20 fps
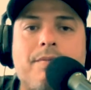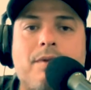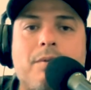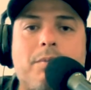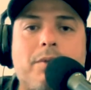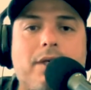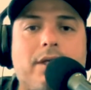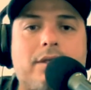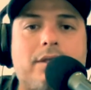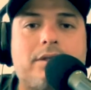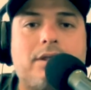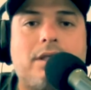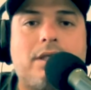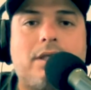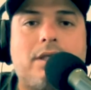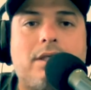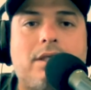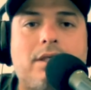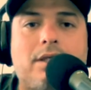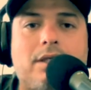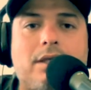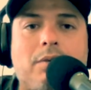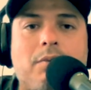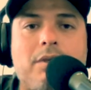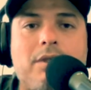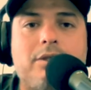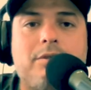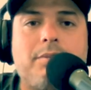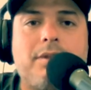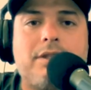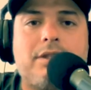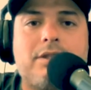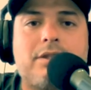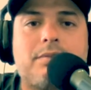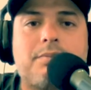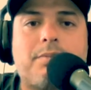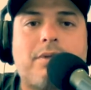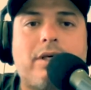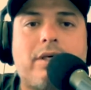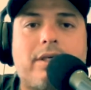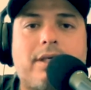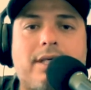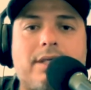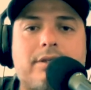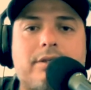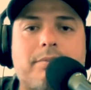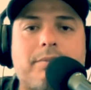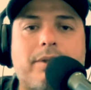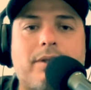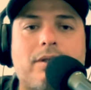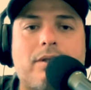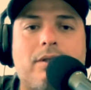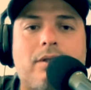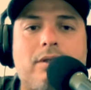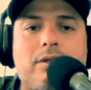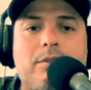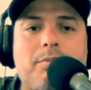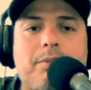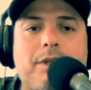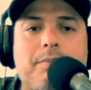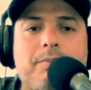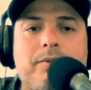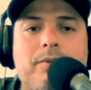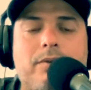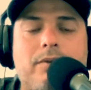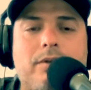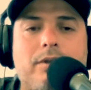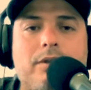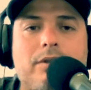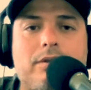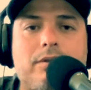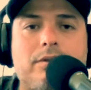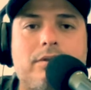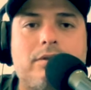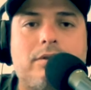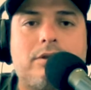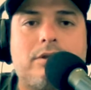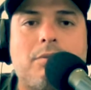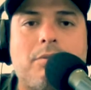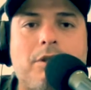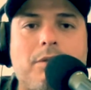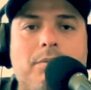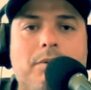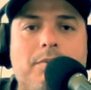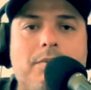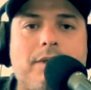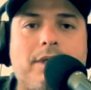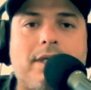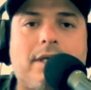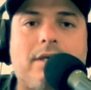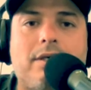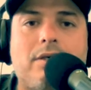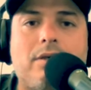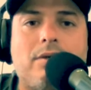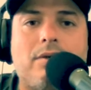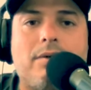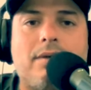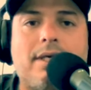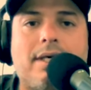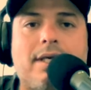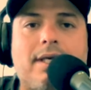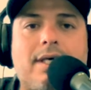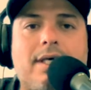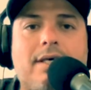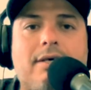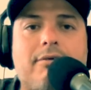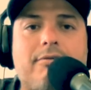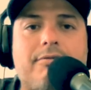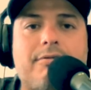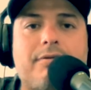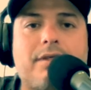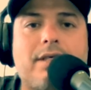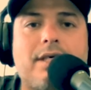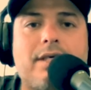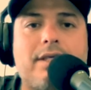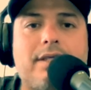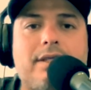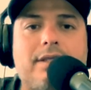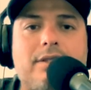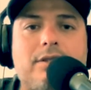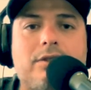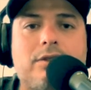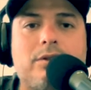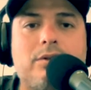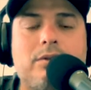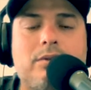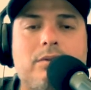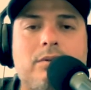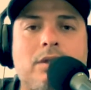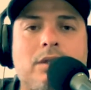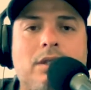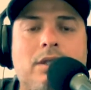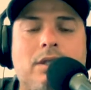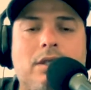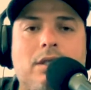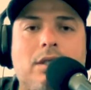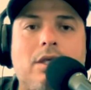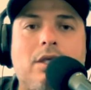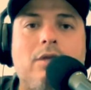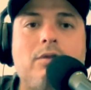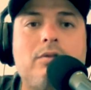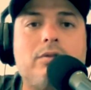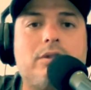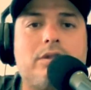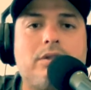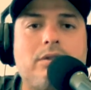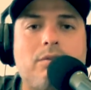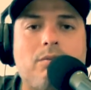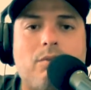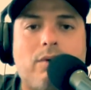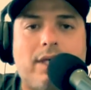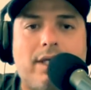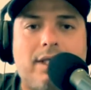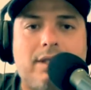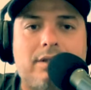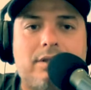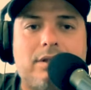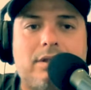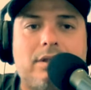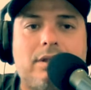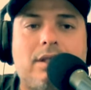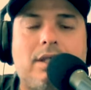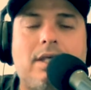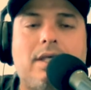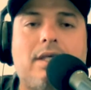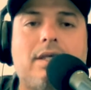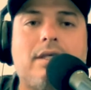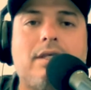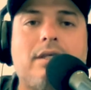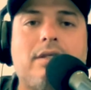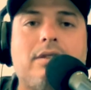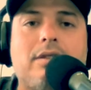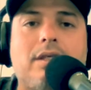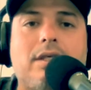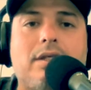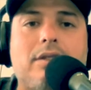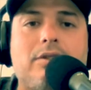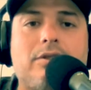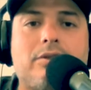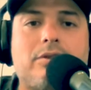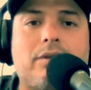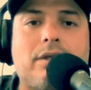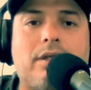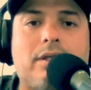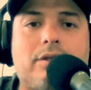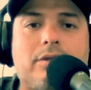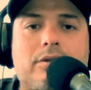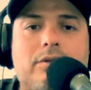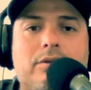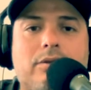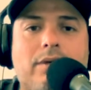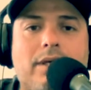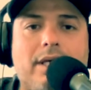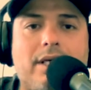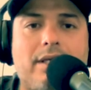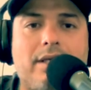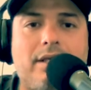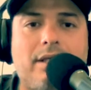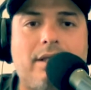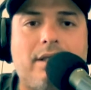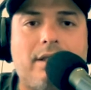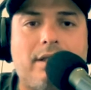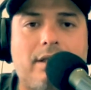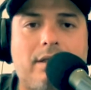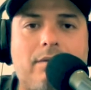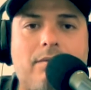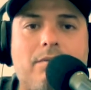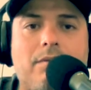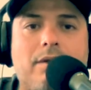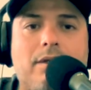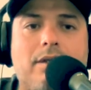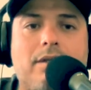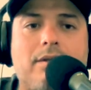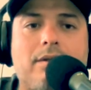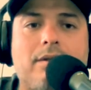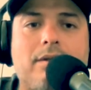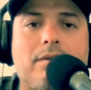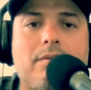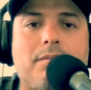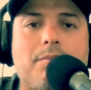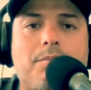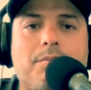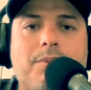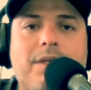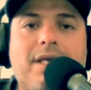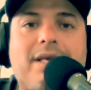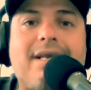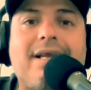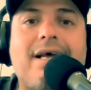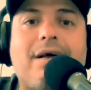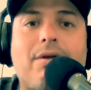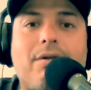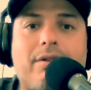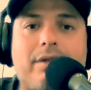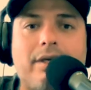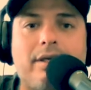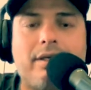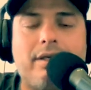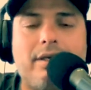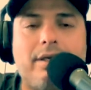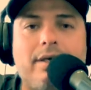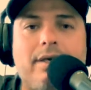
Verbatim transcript: But uh, I wanted to make this podcast about all the people, all the some of the people that I know that have gotten into losing weight and and and training and and being healthy